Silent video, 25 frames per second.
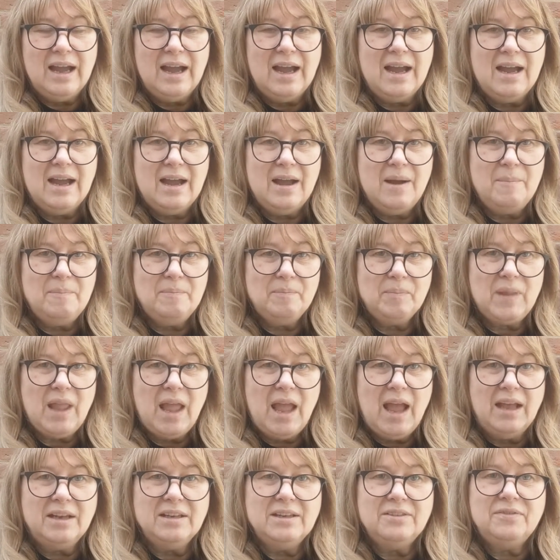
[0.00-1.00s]
And
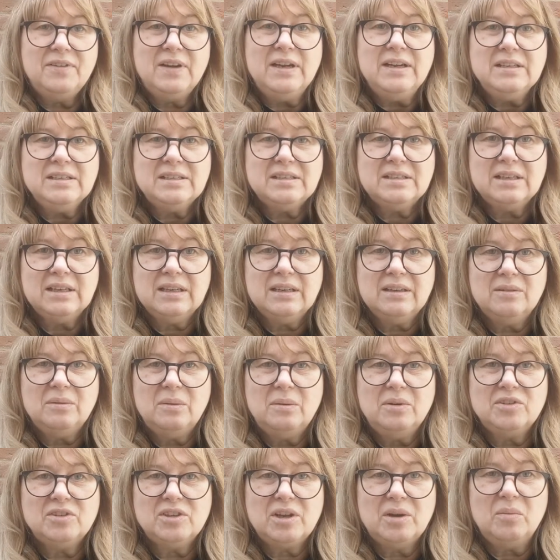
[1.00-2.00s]
the first thing
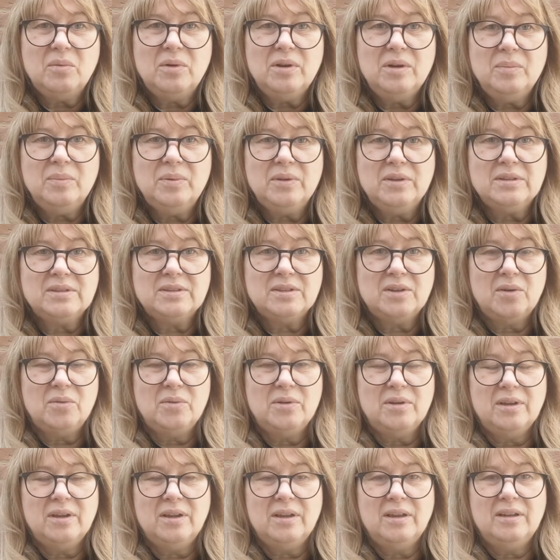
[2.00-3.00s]
which I will be
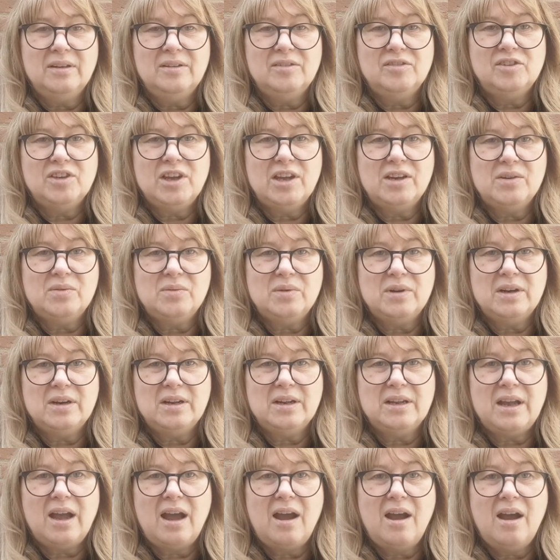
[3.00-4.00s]
sowing in
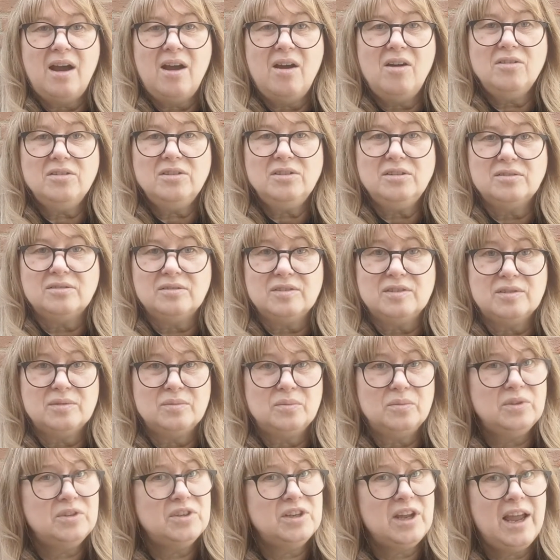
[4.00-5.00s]
January are onions,
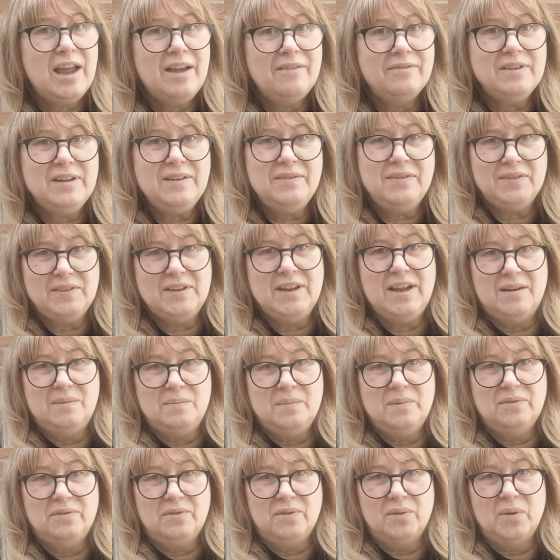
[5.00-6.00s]
which I have never done
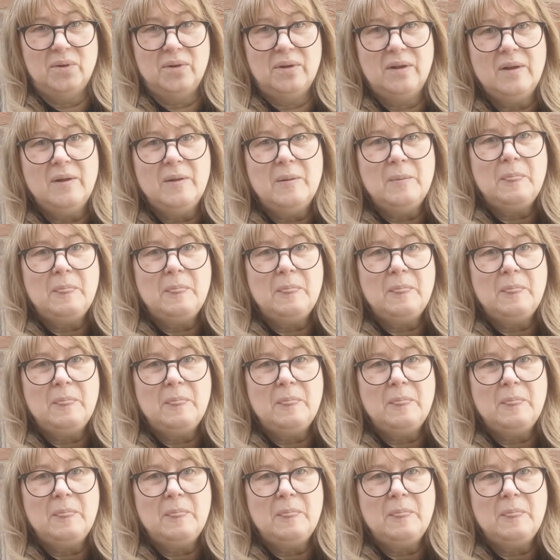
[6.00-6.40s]
before.